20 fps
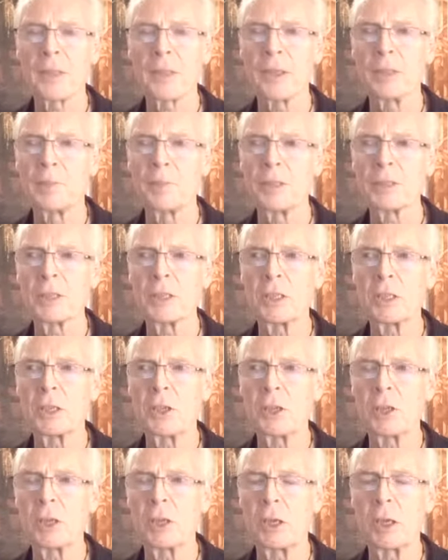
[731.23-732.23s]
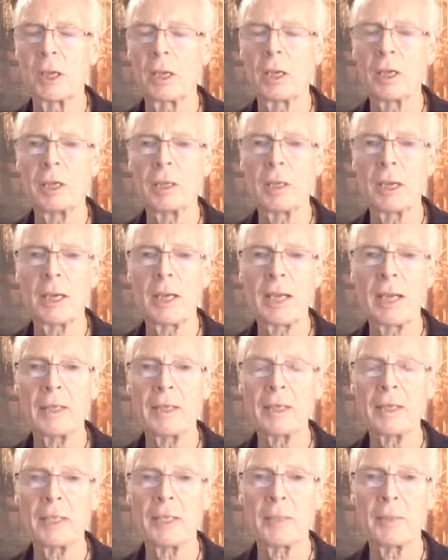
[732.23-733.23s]
But yeah,
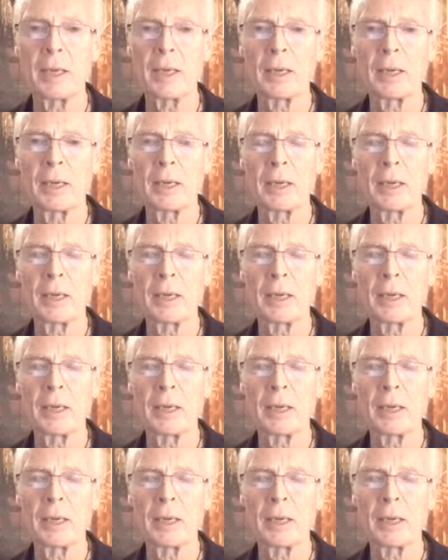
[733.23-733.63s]
anything about that,